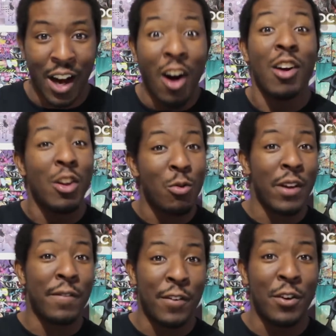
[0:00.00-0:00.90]
all on
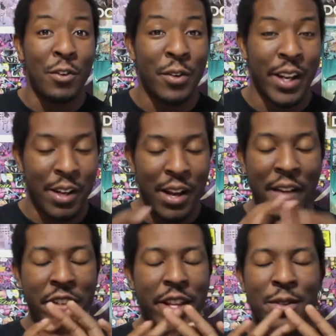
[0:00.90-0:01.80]
one phone, and
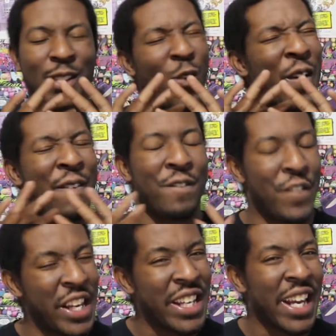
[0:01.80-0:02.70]
everything was so
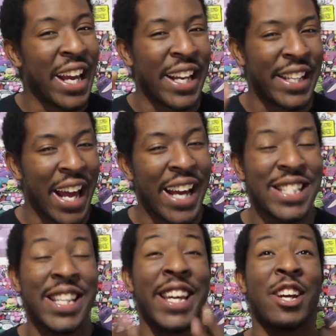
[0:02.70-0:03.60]
convenient and nice and